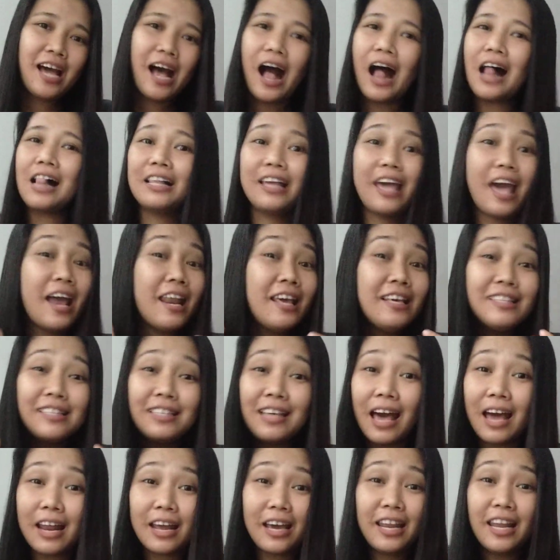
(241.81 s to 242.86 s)
I'll get
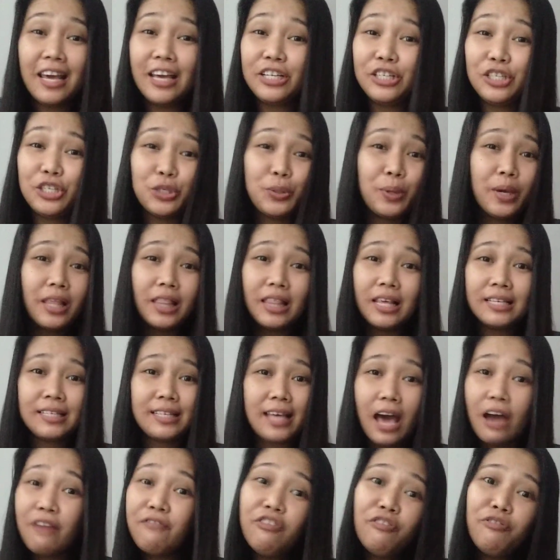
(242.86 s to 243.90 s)
excited in doing this
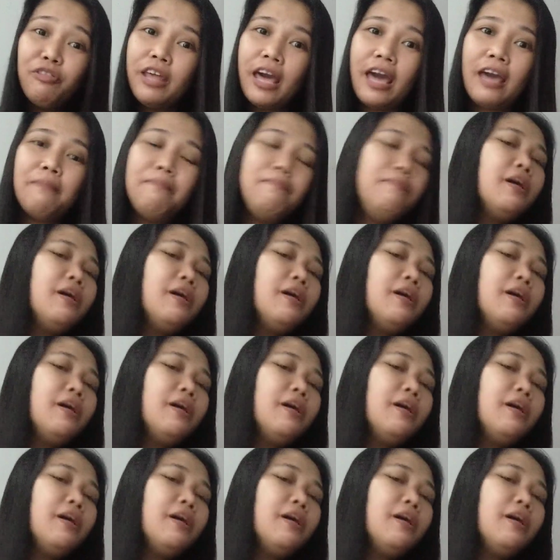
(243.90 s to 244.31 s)
every day